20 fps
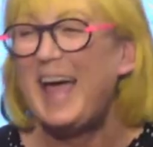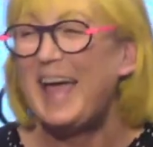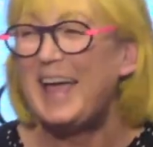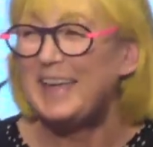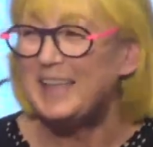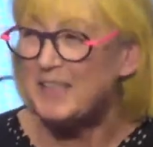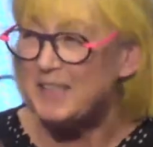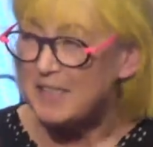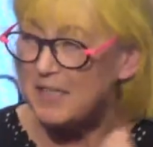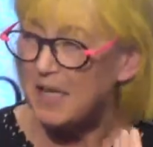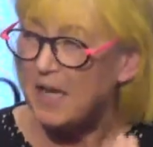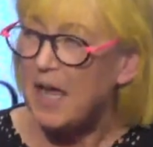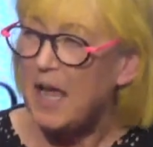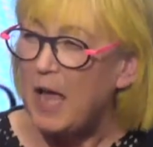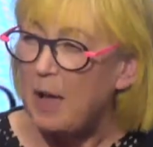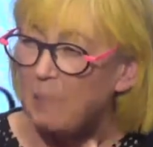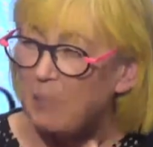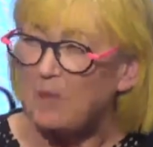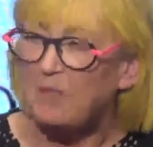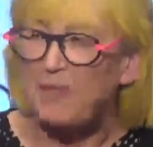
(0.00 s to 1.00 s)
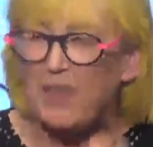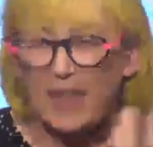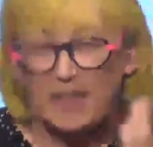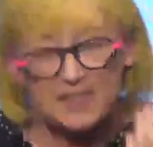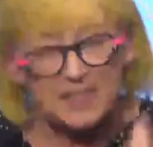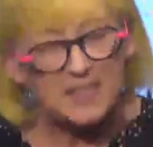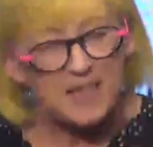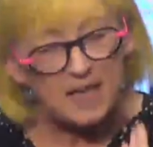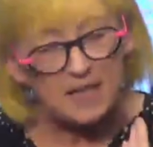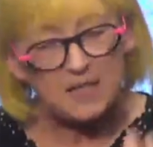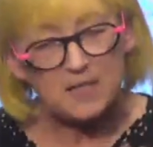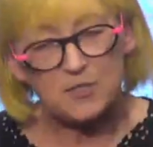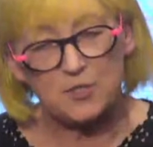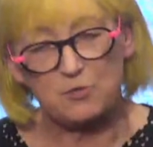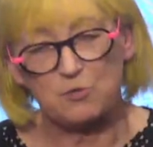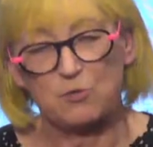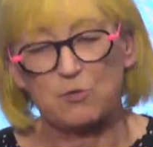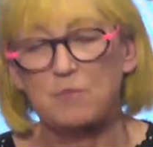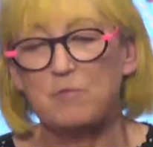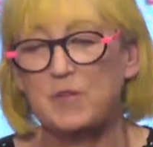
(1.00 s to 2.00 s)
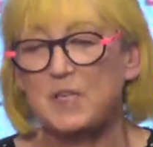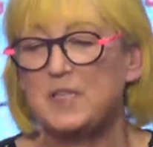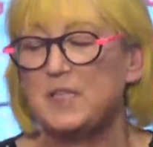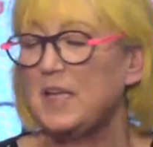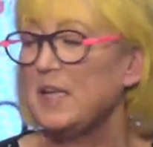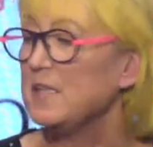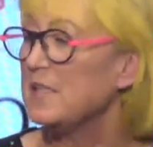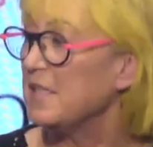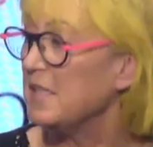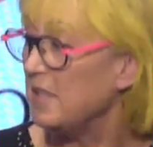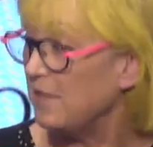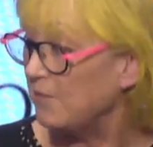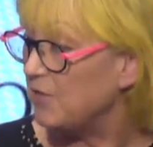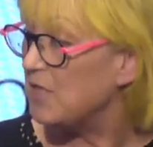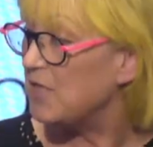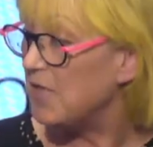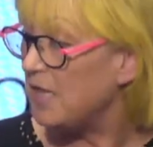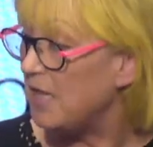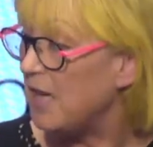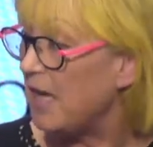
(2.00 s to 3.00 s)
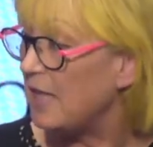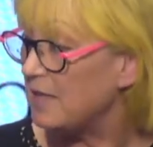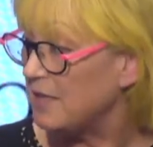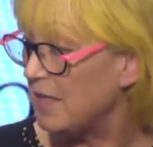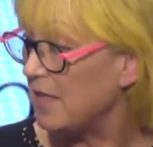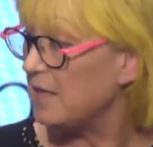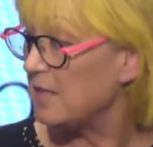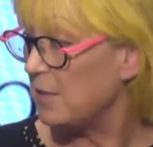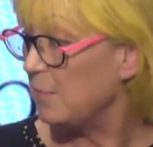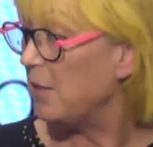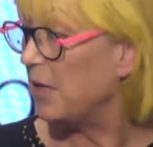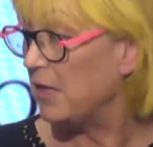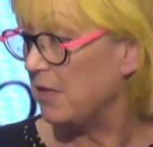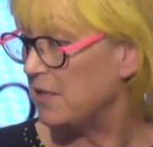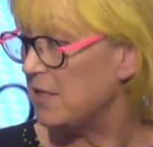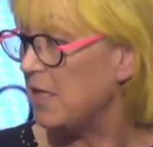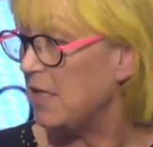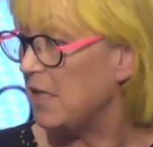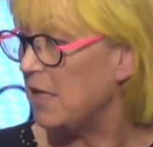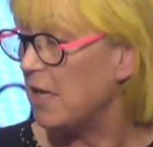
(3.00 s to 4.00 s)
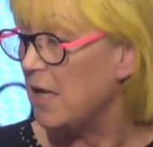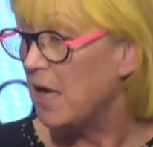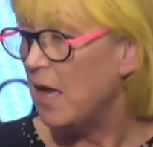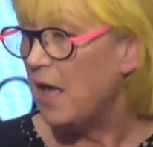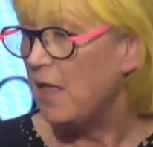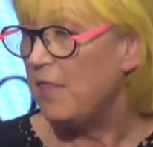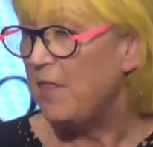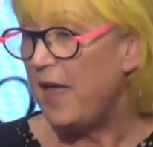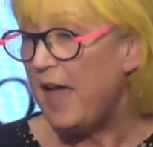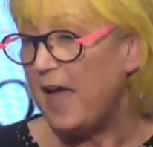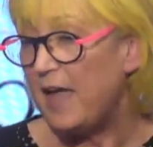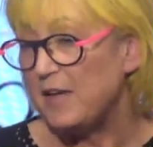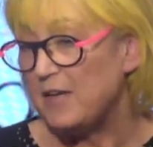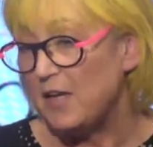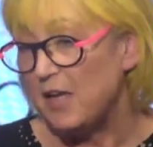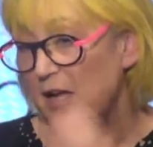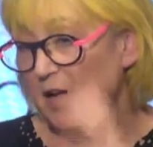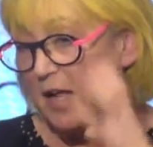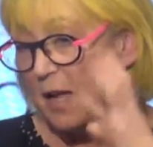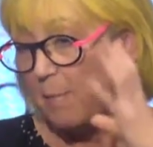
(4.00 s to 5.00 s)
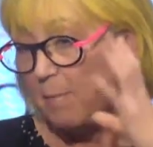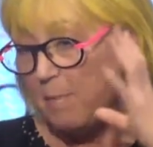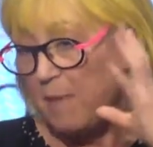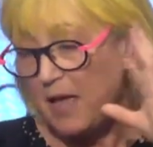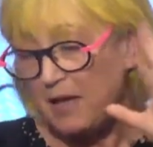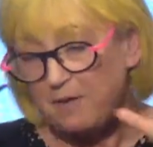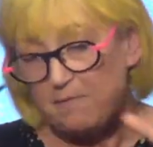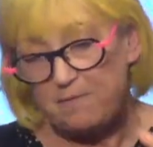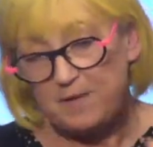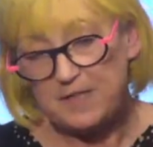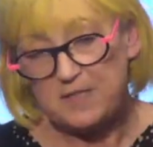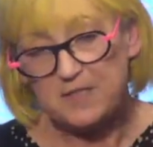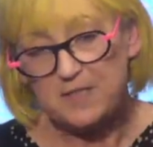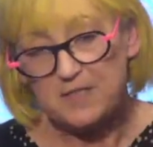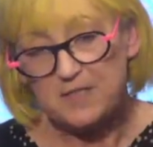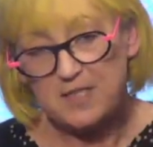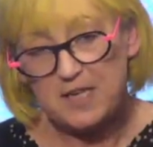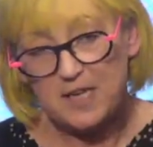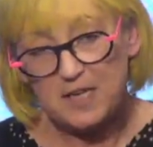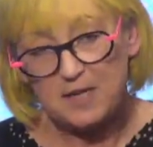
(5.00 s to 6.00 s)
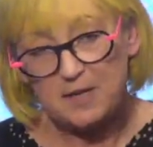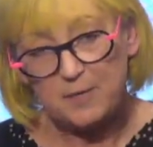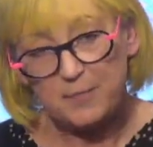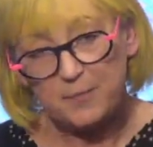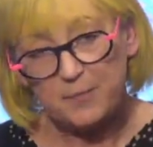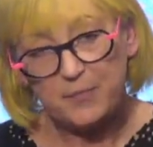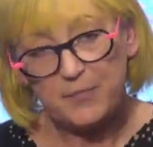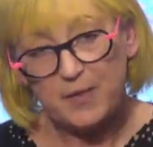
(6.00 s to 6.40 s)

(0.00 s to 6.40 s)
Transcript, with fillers: and but that's that extraordinary sensitivity and sensibility that manifests in.